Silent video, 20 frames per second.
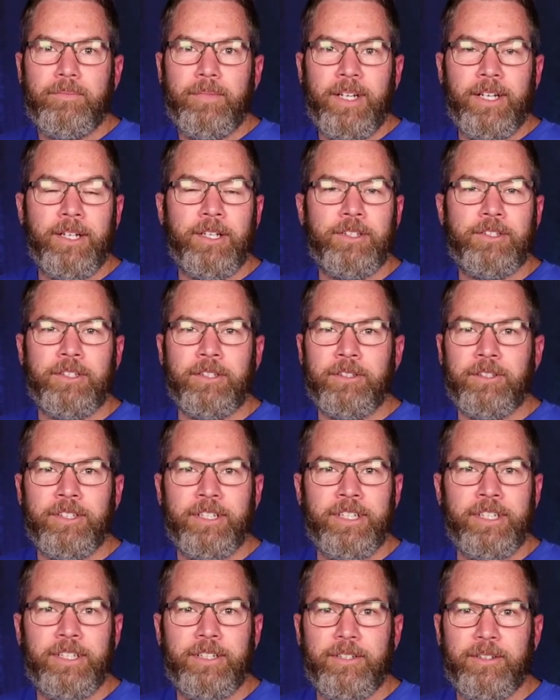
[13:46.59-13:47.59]

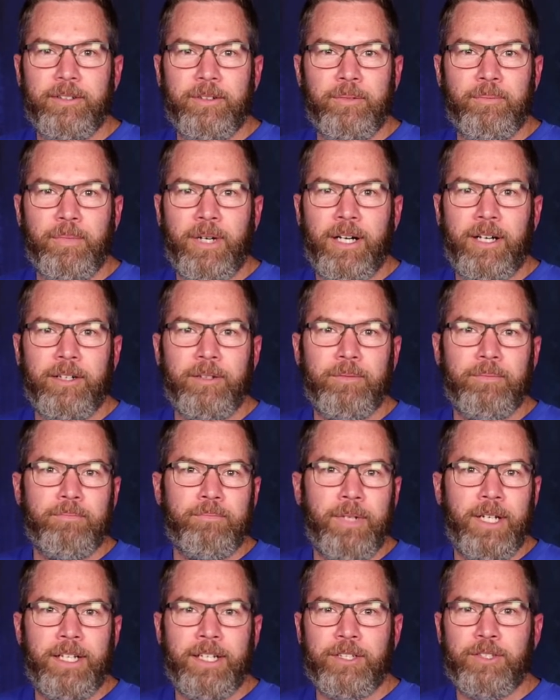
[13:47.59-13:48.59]
Innocently,
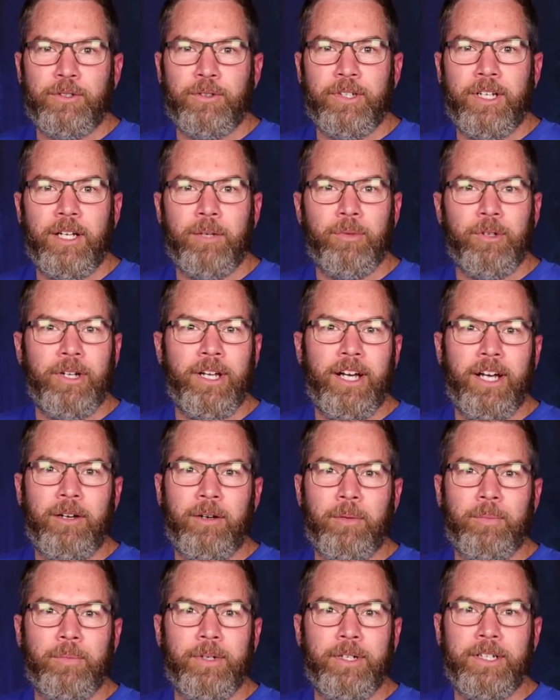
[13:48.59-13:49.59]
my next door neighbor and
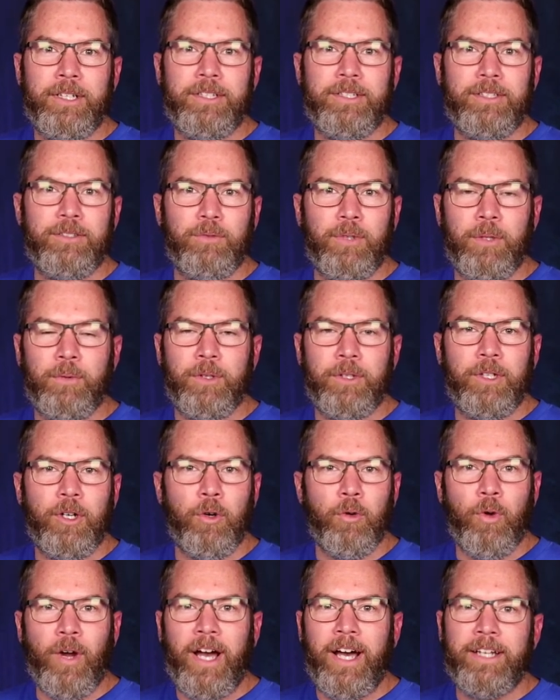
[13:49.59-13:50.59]
I, my buddies, we would go
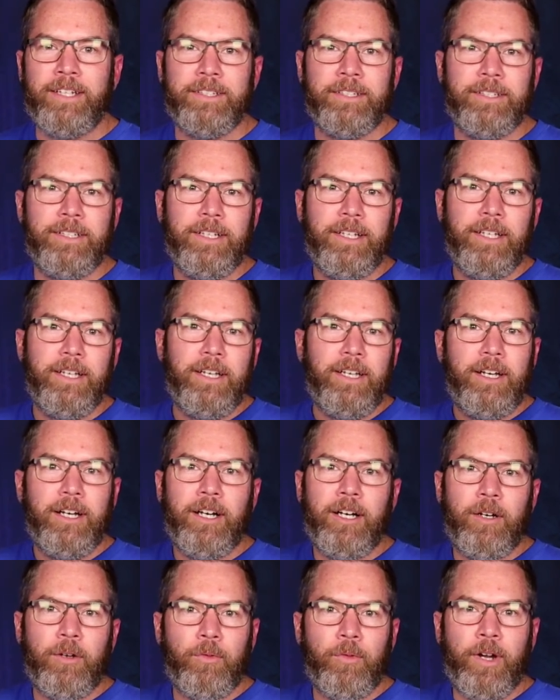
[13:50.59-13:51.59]
riding
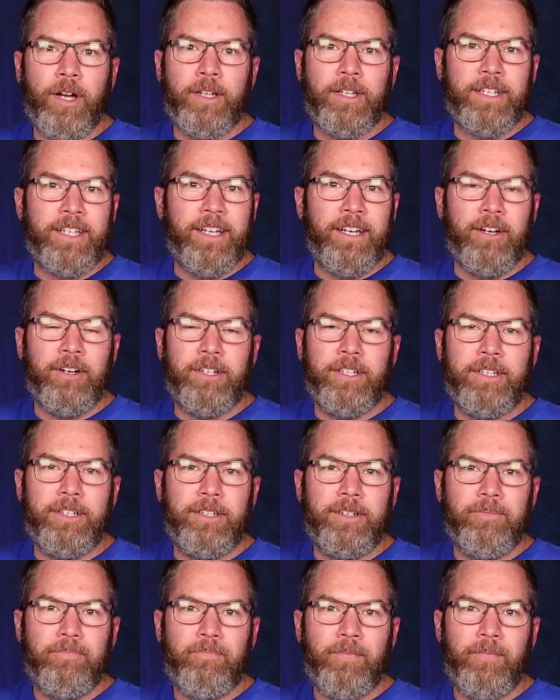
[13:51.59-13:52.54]
around the county,